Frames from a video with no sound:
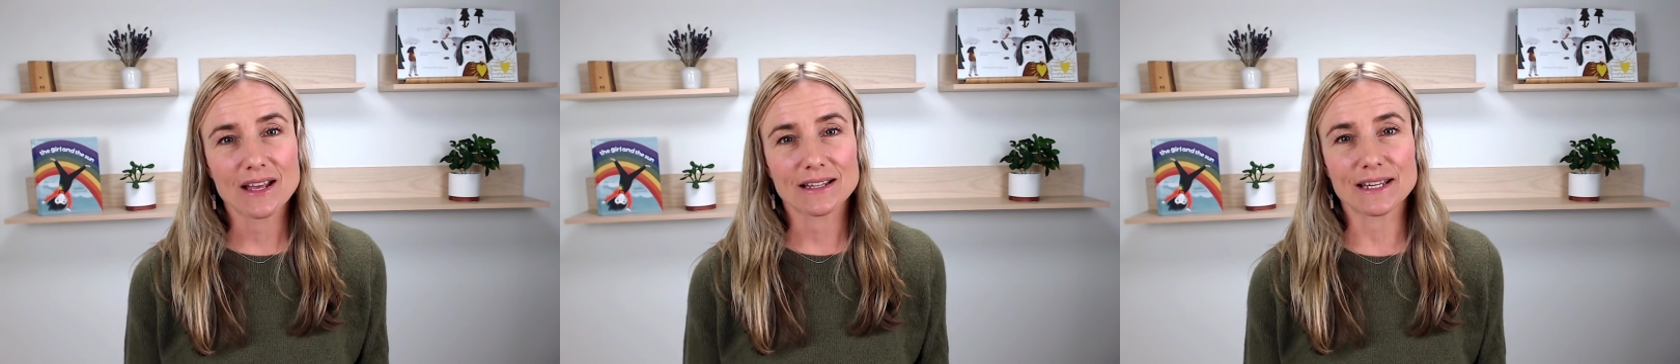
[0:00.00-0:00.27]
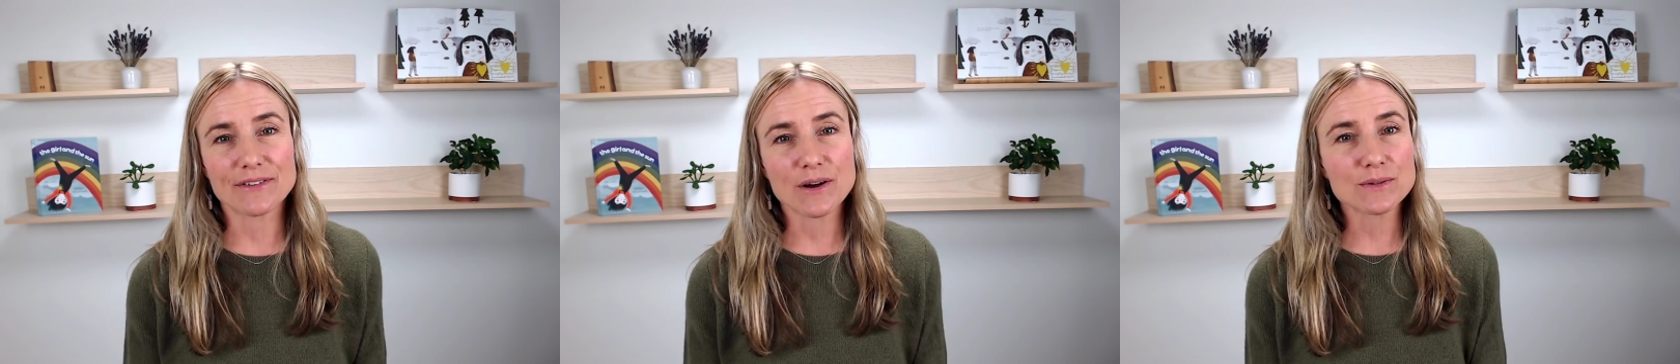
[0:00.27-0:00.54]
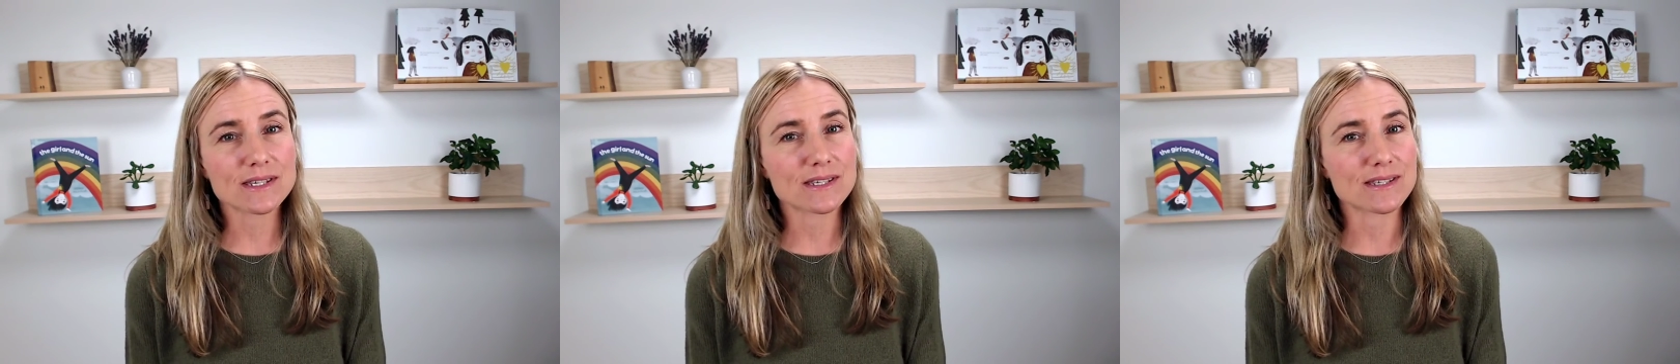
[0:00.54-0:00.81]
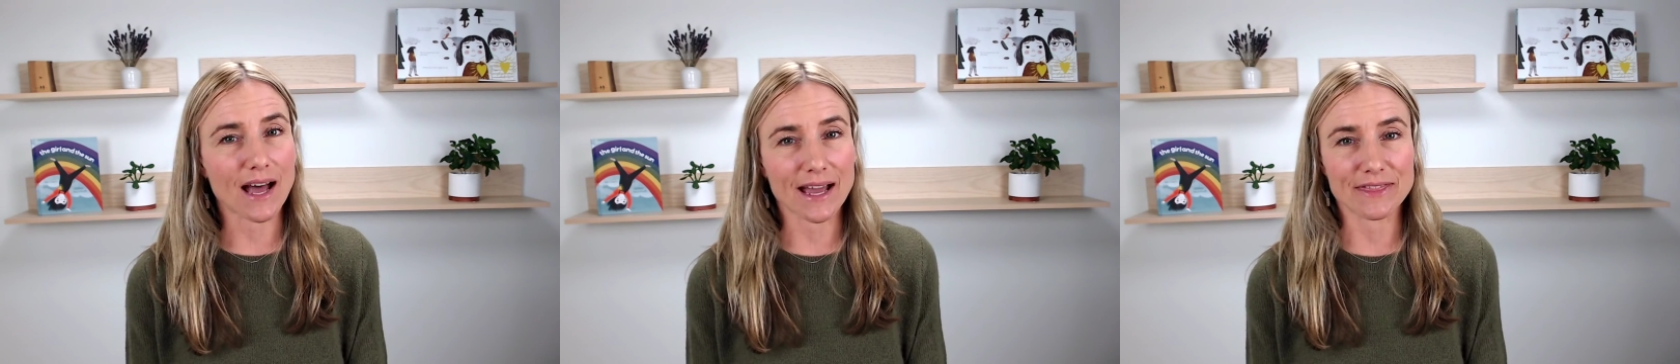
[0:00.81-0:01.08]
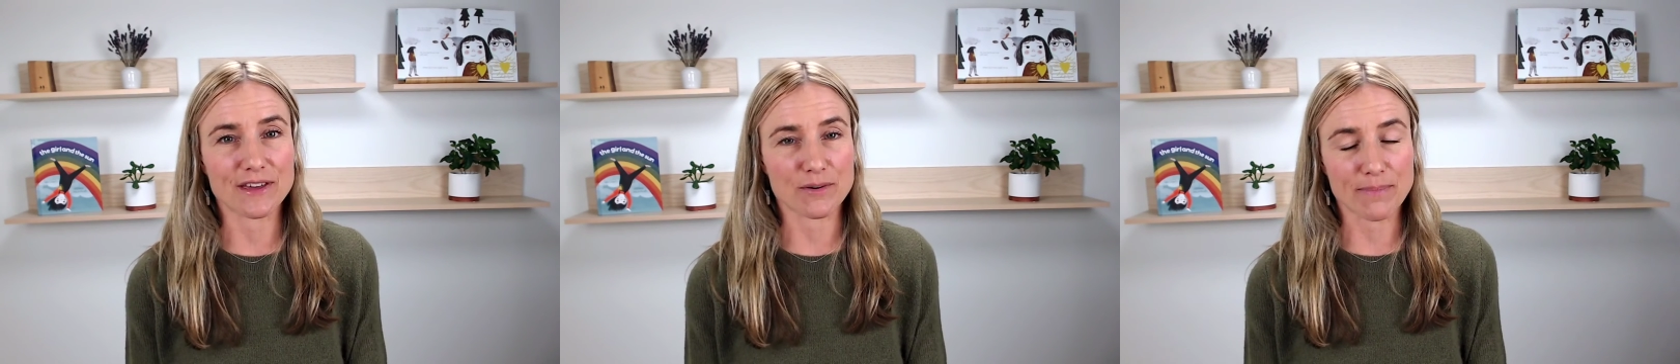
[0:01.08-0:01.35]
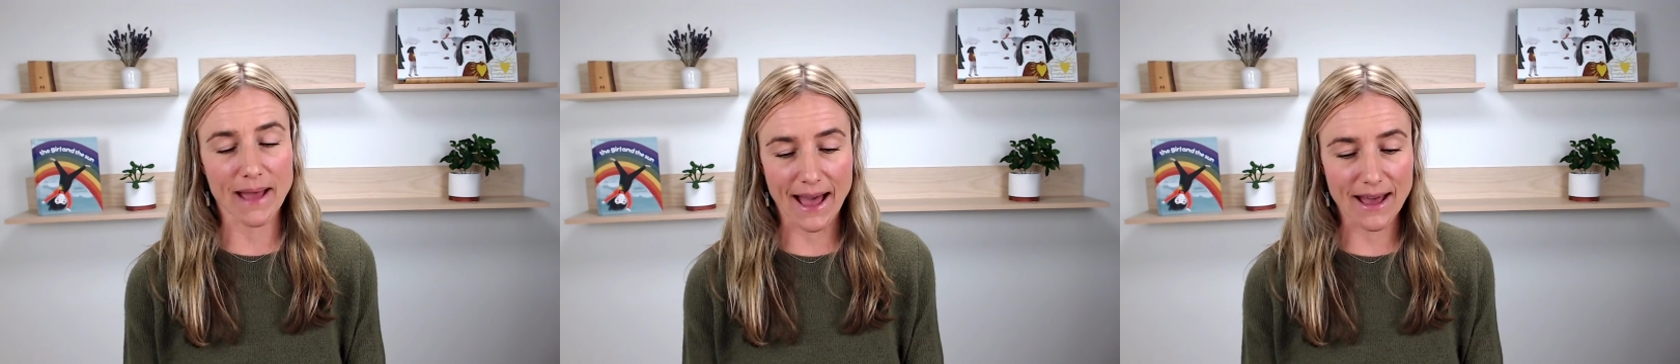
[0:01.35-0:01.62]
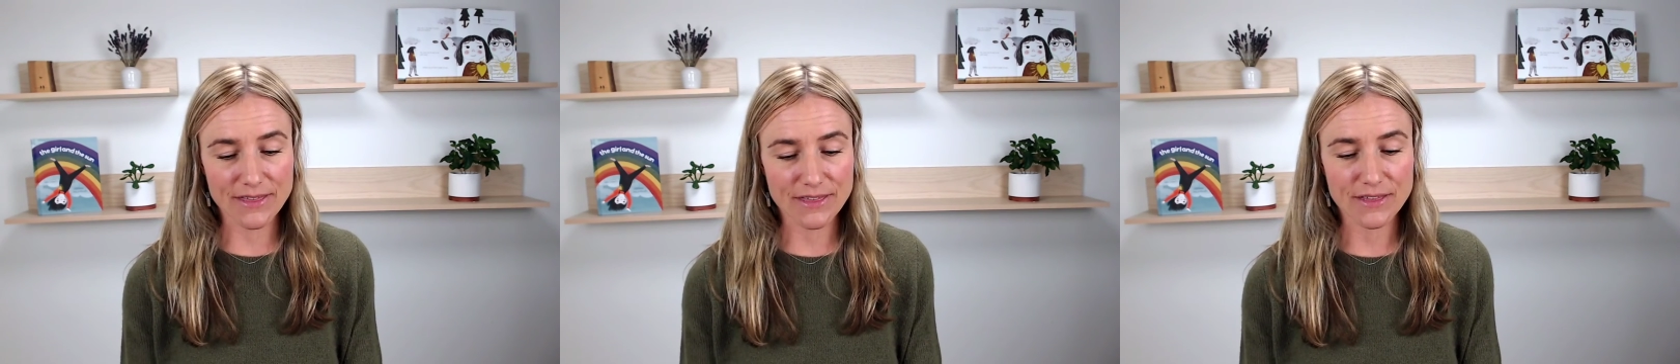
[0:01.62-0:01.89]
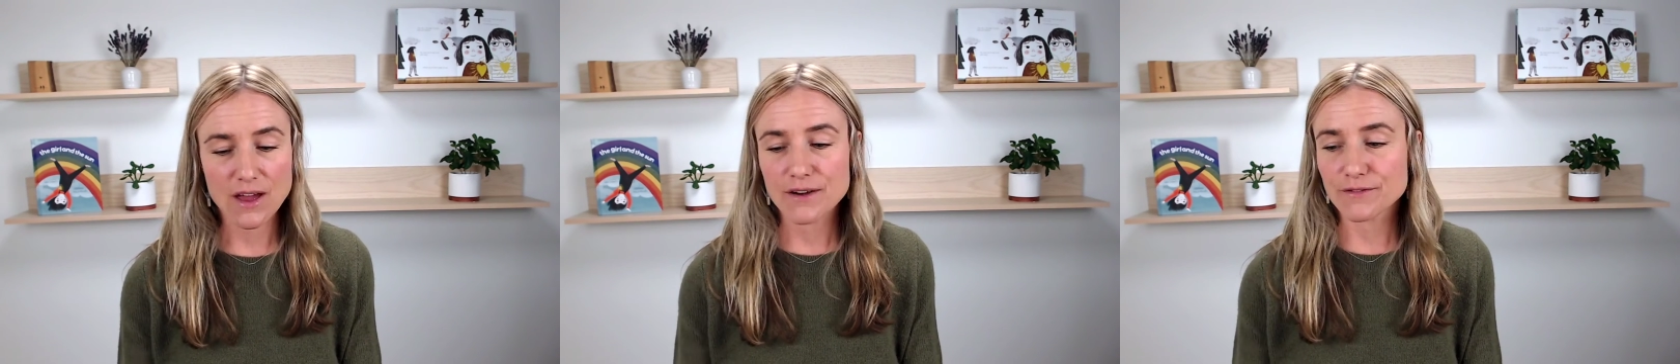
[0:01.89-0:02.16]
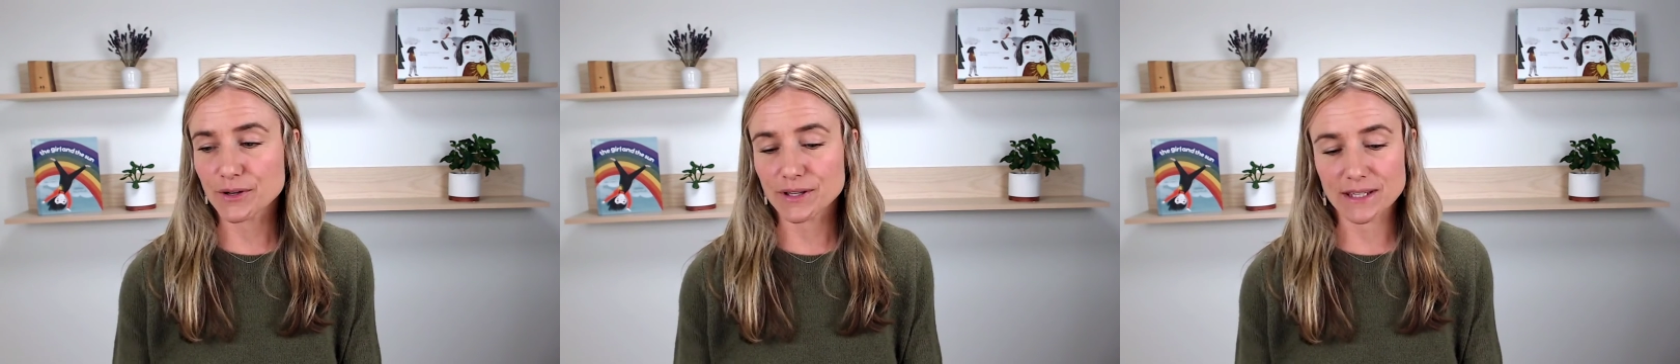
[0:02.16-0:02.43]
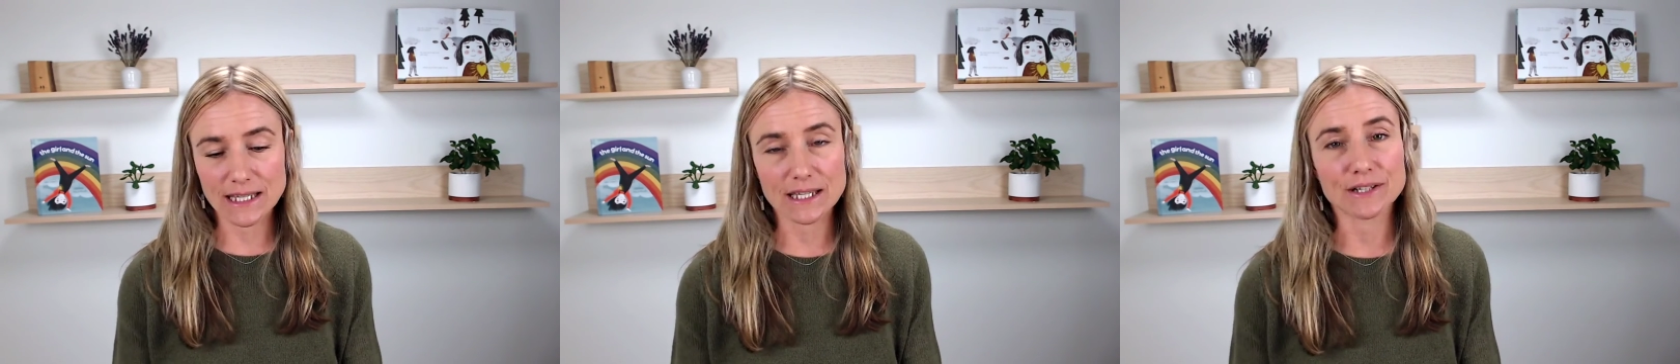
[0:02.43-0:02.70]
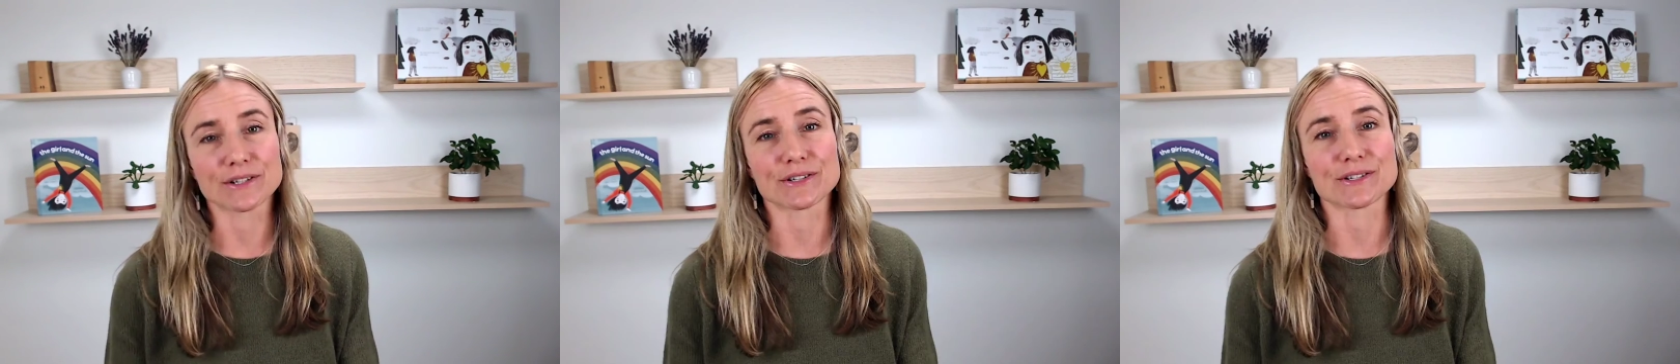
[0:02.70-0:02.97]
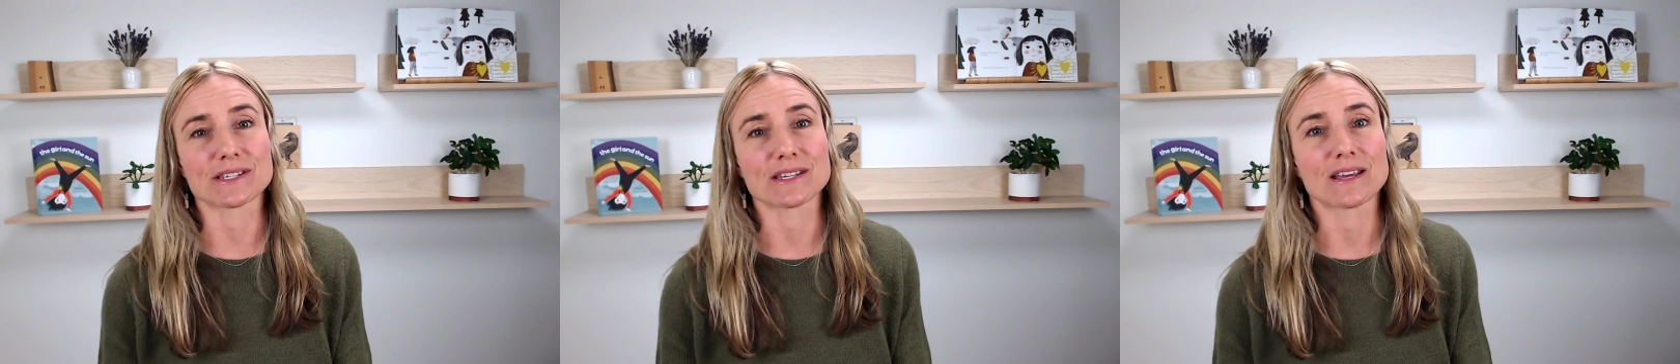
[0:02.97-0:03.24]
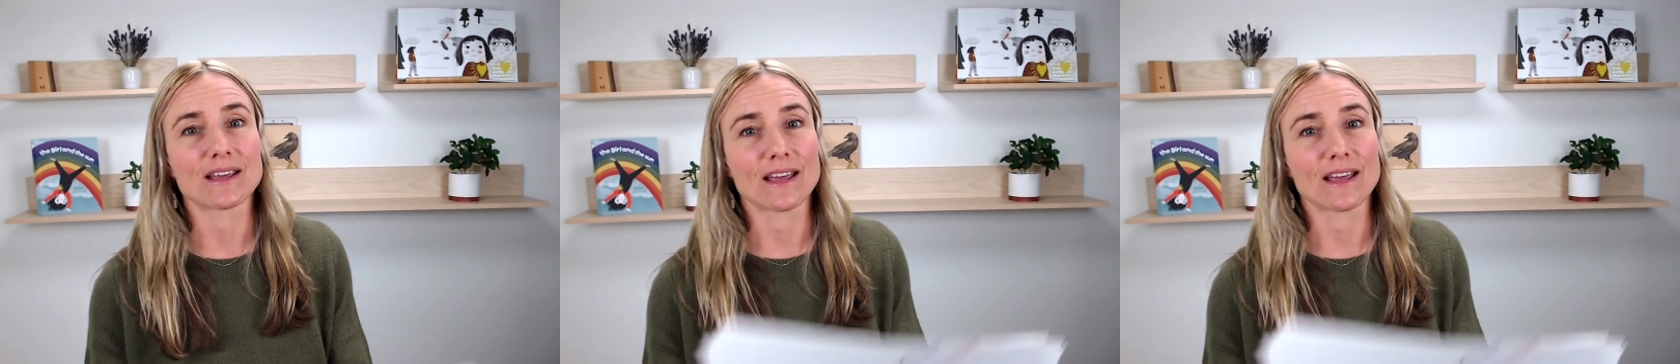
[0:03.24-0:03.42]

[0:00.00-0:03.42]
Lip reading: live outside their path for years